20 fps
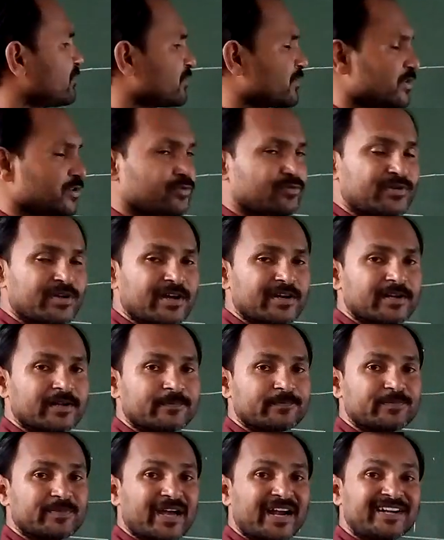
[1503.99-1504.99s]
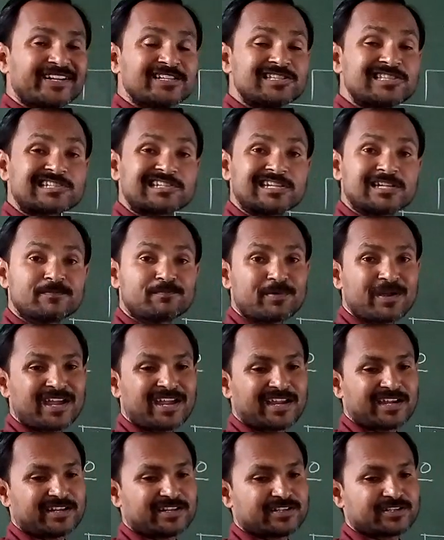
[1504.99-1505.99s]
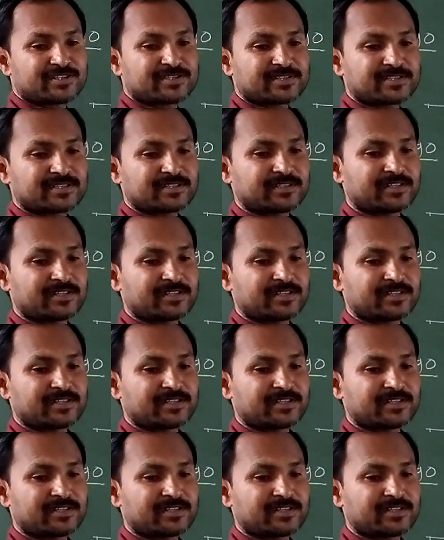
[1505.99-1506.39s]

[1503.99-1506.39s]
eukarya, that is depends,